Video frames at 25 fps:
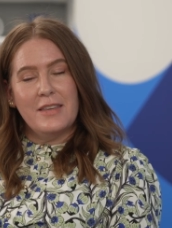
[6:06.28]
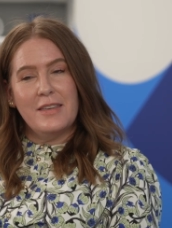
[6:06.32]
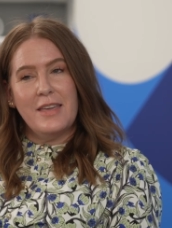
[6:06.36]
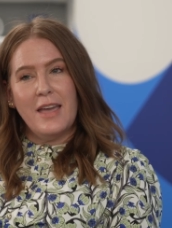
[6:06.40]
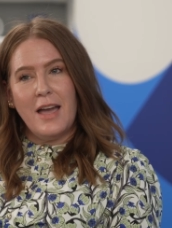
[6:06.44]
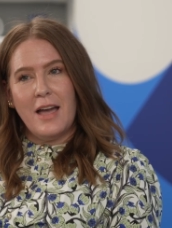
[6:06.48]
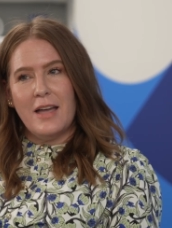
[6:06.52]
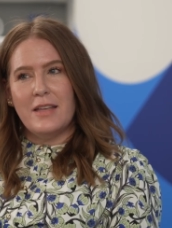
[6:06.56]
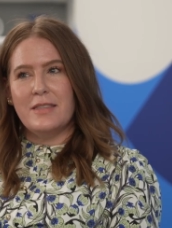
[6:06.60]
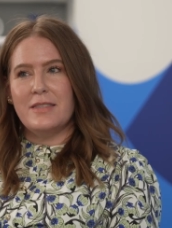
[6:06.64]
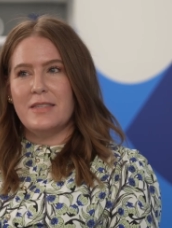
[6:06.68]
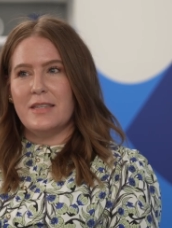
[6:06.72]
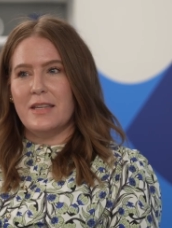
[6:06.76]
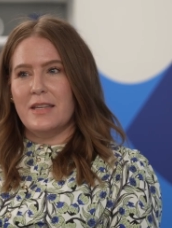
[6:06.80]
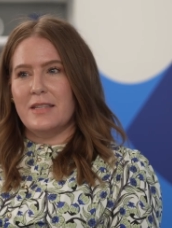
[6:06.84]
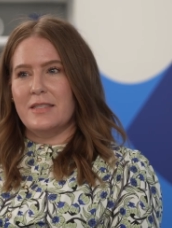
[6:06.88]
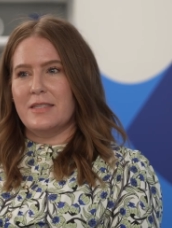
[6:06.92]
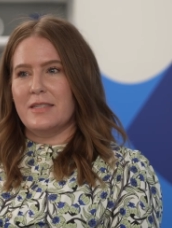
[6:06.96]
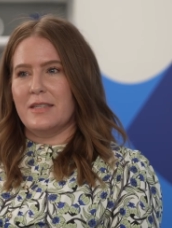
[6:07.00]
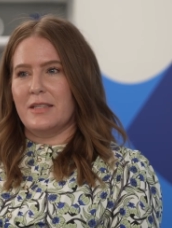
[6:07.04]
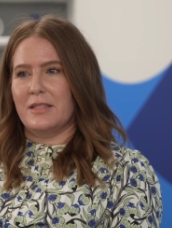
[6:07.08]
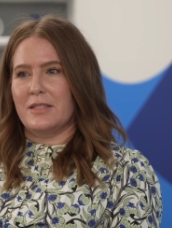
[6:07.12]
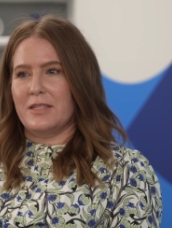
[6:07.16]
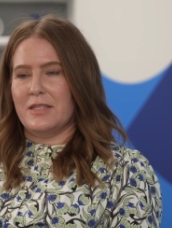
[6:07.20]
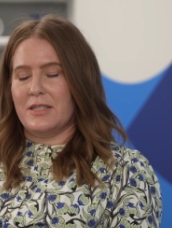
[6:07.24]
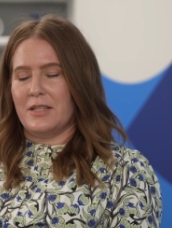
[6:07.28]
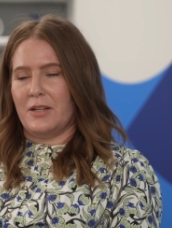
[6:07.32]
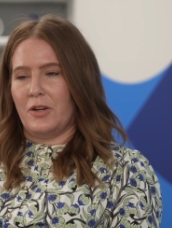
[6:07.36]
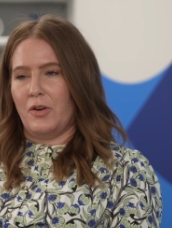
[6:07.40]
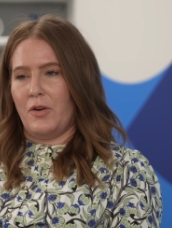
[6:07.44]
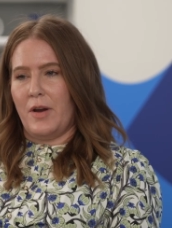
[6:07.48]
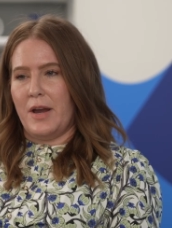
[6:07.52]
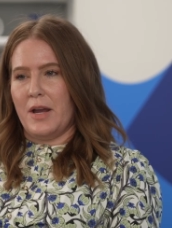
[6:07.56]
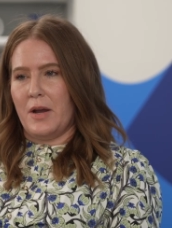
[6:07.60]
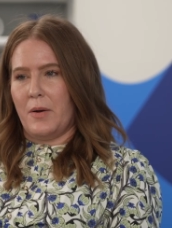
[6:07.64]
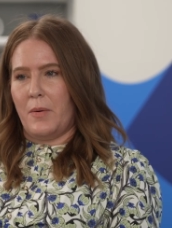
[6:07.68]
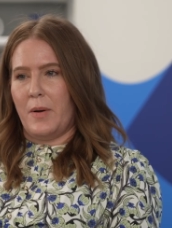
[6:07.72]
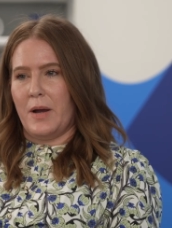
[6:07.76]
Yeah, it's, it's it's a
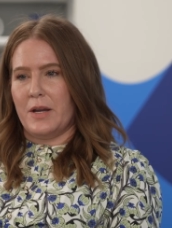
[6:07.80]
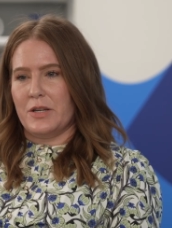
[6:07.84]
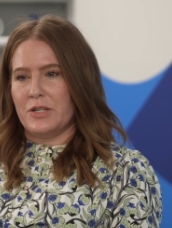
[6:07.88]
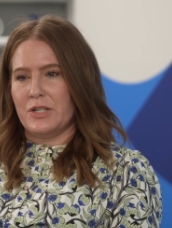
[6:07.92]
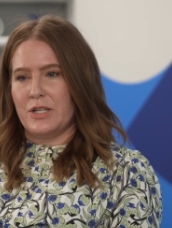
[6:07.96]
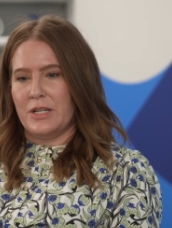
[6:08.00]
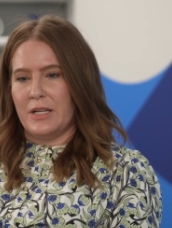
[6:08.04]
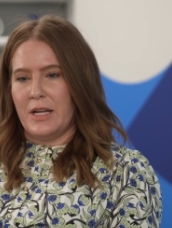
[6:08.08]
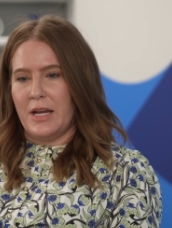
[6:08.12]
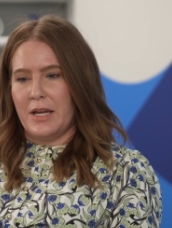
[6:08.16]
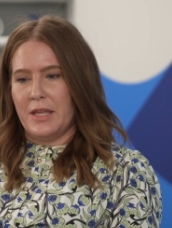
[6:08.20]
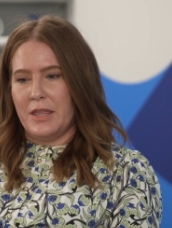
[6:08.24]
great question.